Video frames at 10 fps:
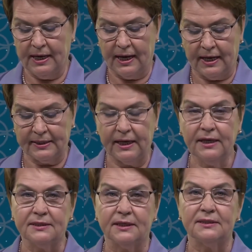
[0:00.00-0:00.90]
and an
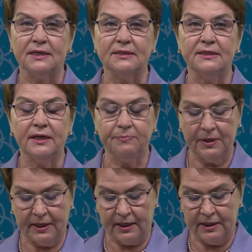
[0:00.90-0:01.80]
accessible
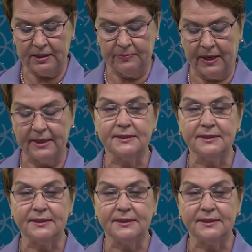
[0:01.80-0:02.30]
resource,